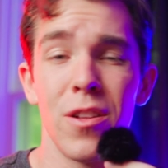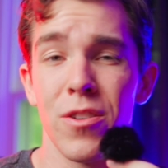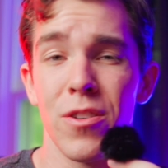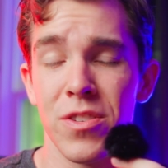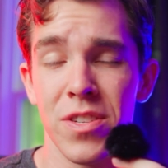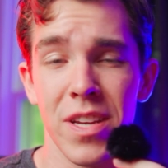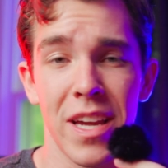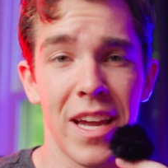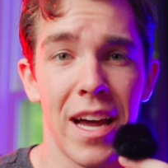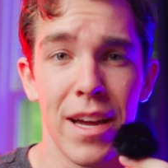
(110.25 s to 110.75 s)
It
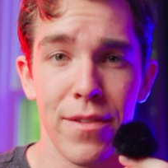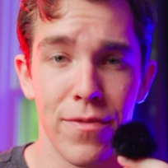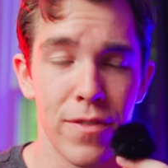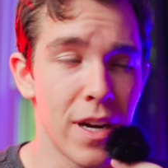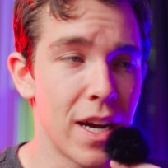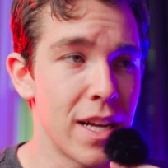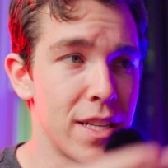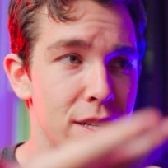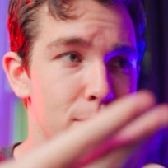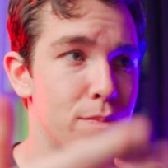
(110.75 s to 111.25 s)
looks like I
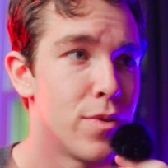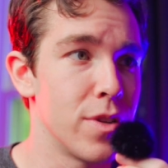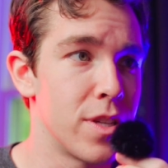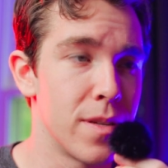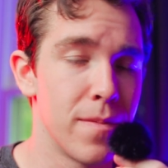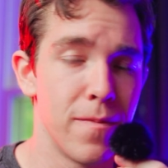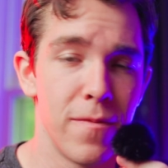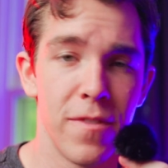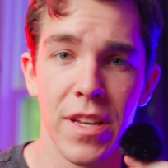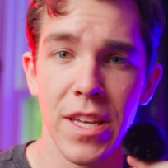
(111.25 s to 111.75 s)
forgot to put
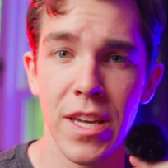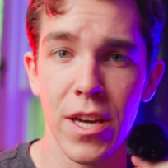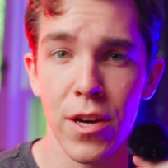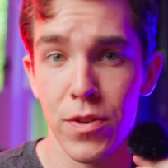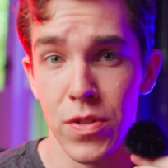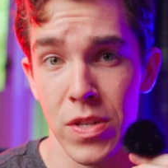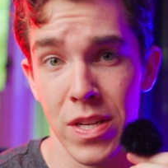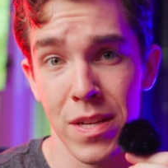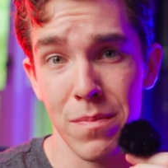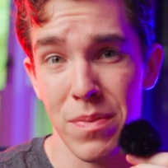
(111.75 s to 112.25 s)
some
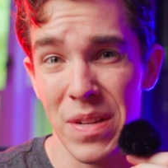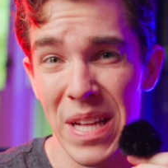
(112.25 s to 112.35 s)
videos in